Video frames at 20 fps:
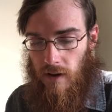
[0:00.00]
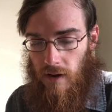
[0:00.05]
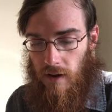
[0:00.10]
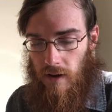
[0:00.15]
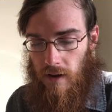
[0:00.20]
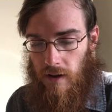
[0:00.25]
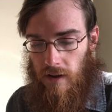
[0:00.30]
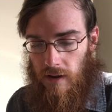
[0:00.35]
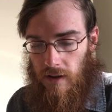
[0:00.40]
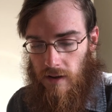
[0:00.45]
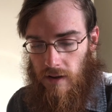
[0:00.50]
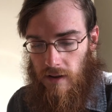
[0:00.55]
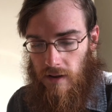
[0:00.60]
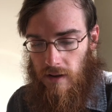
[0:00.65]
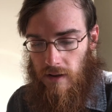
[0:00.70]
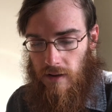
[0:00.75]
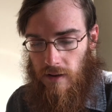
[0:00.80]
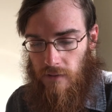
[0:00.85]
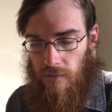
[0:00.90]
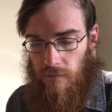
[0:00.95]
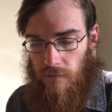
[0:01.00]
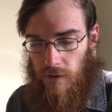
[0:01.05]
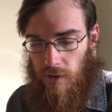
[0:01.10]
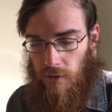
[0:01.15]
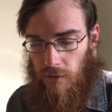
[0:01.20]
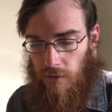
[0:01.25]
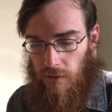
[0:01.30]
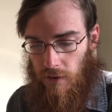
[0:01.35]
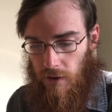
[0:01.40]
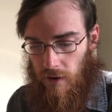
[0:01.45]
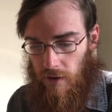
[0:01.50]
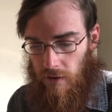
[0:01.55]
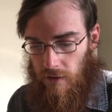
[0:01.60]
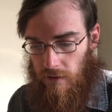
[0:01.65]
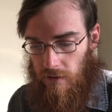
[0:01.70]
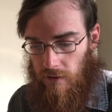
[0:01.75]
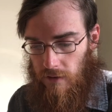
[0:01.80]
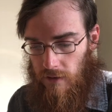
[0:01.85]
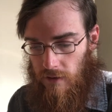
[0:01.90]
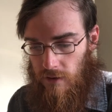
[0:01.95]
He that feareth God
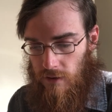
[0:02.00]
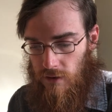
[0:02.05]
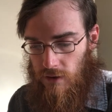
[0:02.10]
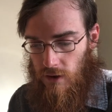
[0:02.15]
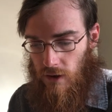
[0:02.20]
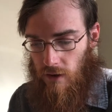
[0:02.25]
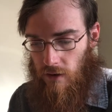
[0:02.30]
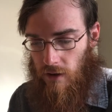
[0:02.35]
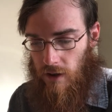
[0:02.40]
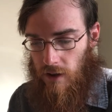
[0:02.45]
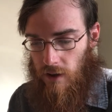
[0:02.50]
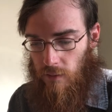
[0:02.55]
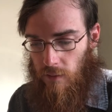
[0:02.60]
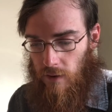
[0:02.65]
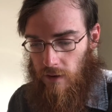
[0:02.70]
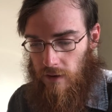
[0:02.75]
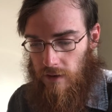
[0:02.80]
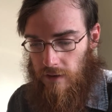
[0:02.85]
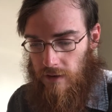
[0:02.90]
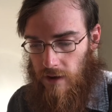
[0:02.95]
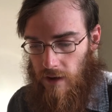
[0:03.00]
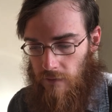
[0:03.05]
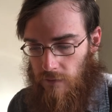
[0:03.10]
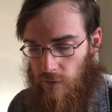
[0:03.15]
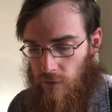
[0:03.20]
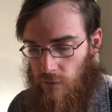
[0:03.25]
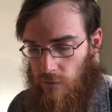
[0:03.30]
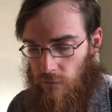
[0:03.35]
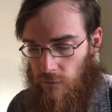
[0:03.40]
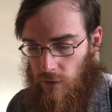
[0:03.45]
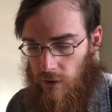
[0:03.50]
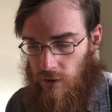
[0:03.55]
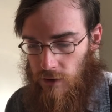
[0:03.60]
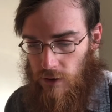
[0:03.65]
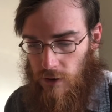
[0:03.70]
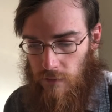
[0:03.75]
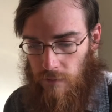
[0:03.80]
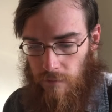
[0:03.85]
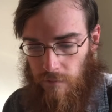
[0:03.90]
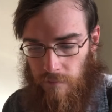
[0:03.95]
shall likewise have good
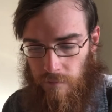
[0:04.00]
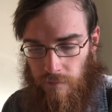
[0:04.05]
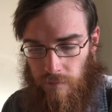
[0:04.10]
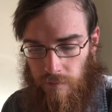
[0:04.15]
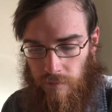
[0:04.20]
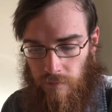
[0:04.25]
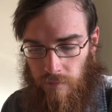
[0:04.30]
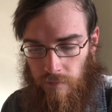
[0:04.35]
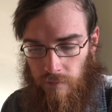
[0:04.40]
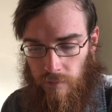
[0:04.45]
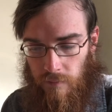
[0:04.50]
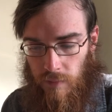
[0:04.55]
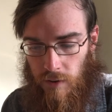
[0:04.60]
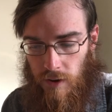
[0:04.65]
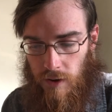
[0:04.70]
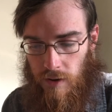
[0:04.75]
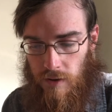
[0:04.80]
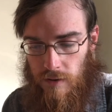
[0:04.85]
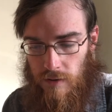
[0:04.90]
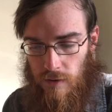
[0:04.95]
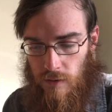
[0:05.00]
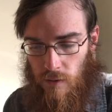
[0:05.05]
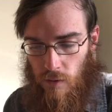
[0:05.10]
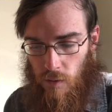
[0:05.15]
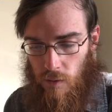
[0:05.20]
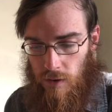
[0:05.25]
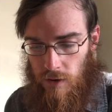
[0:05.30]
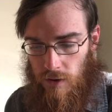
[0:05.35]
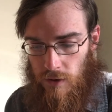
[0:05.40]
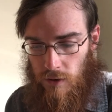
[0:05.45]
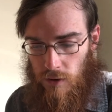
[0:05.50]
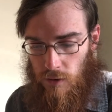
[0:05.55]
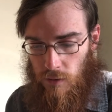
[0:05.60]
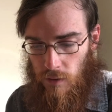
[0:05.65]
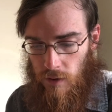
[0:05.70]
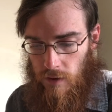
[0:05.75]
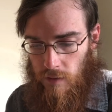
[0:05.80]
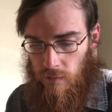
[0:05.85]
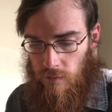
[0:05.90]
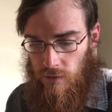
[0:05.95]
friendship, because according to
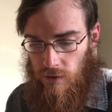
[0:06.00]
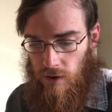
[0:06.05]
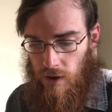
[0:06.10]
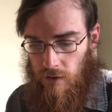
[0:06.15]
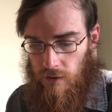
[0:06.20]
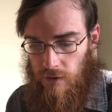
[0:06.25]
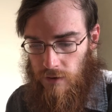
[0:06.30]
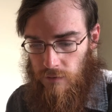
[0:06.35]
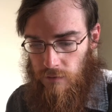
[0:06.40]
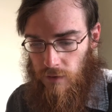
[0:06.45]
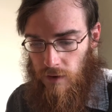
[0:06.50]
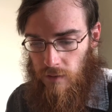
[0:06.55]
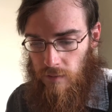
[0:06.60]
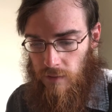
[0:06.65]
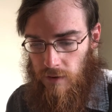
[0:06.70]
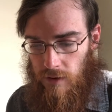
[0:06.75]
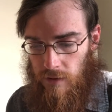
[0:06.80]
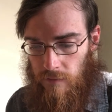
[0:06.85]
him shall his friend be.